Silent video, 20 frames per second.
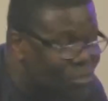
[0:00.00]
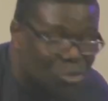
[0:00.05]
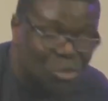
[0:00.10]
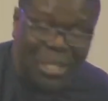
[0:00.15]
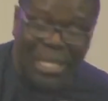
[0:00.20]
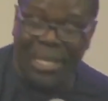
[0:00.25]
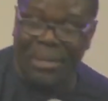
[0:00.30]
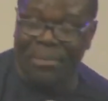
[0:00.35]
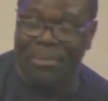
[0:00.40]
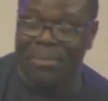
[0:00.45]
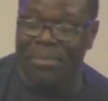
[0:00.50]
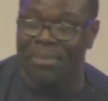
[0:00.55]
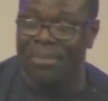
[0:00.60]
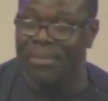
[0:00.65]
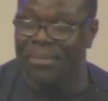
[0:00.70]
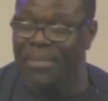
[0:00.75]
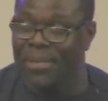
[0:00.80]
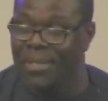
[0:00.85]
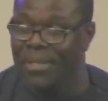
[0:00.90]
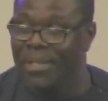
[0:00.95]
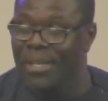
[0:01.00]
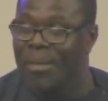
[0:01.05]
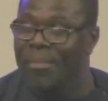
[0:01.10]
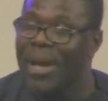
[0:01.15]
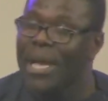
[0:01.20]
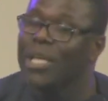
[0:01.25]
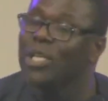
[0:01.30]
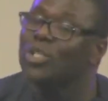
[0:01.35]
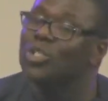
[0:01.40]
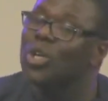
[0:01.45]
to him.
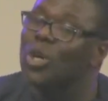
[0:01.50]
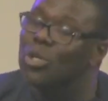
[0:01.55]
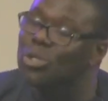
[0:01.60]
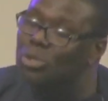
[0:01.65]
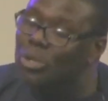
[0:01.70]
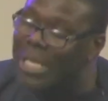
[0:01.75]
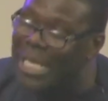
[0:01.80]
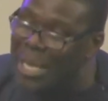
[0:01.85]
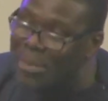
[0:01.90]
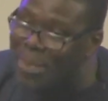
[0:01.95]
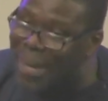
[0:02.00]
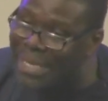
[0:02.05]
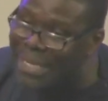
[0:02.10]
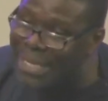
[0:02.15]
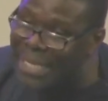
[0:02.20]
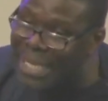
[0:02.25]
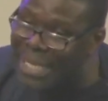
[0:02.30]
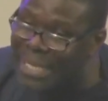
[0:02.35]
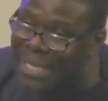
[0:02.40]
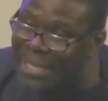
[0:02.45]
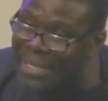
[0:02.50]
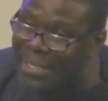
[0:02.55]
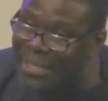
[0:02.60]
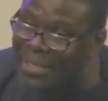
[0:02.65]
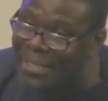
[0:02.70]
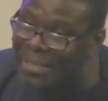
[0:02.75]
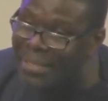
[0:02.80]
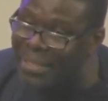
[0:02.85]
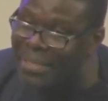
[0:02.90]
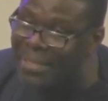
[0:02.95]
But he chose to keep us here.
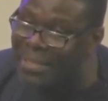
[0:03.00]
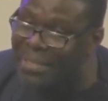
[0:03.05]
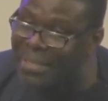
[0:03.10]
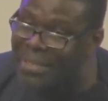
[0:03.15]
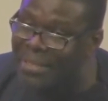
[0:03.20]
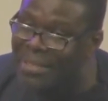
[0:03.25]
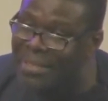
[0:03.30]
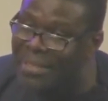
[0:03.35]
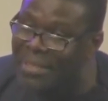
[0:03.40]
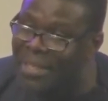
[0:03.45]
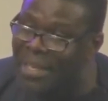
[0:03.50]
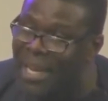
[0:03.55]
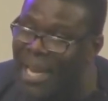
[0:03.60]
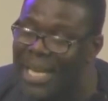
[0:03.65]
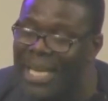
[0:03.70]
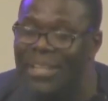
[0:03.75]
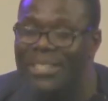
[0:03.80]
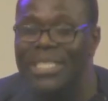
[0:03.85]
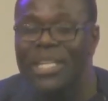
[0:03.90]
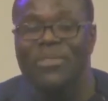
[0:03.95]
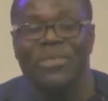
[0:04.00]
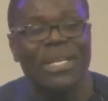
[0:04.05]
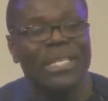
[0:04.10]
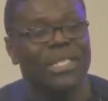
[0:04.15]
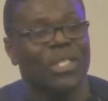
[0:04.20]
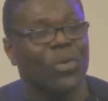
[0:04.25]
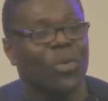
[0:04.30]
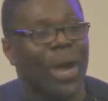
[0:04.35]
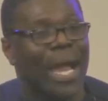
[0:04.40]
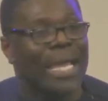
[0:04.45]
And there's a
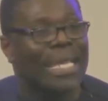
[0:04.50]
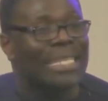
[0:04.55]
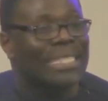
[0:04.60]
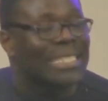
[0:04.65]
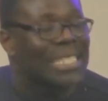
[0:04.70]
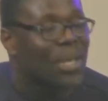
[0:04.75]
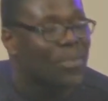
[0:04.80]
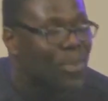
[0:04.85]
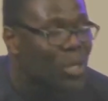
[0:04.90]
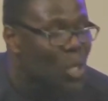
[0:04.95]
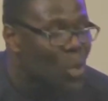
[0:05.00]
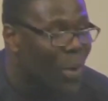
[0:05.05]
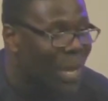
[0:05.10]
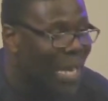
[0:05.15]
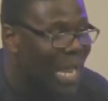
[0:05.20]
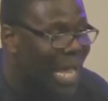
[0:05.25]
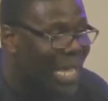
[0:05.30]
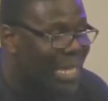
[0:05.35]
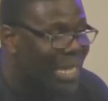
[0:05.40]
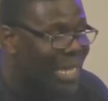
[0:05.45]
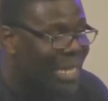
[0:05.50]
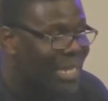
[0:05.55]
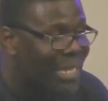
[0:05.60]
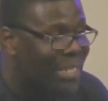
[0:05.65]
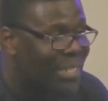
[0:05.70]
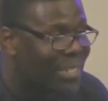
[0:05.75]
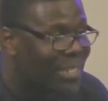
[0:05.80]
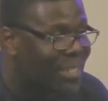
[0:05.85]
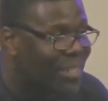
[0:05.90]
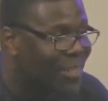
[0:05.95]
reason why he's keeping you and I here,
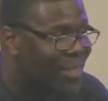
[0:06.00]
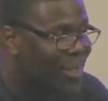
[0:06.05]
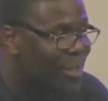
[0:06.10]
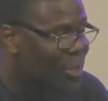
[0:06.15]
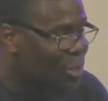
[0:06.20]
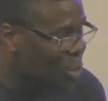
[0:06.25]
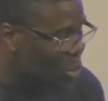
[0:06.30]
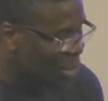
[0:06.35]
so